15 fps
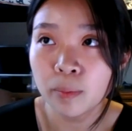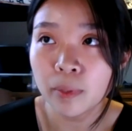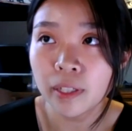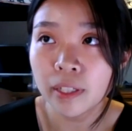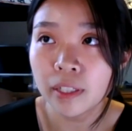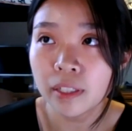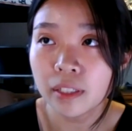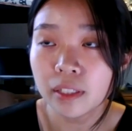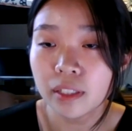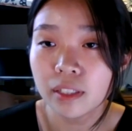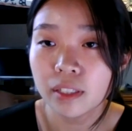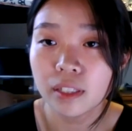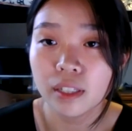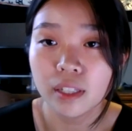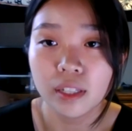but
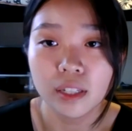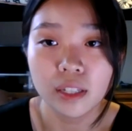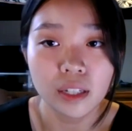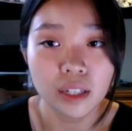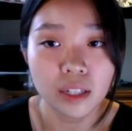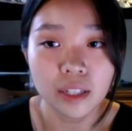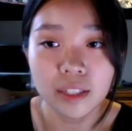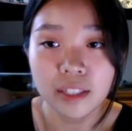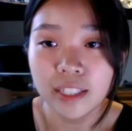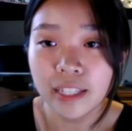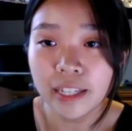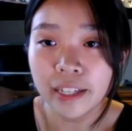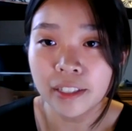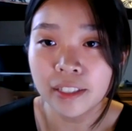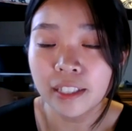in the
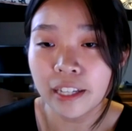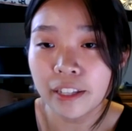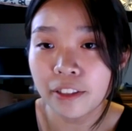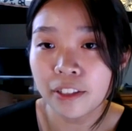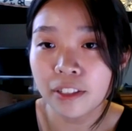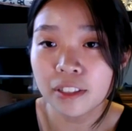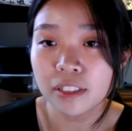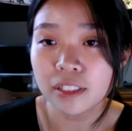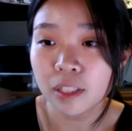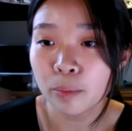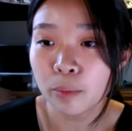end, I think it's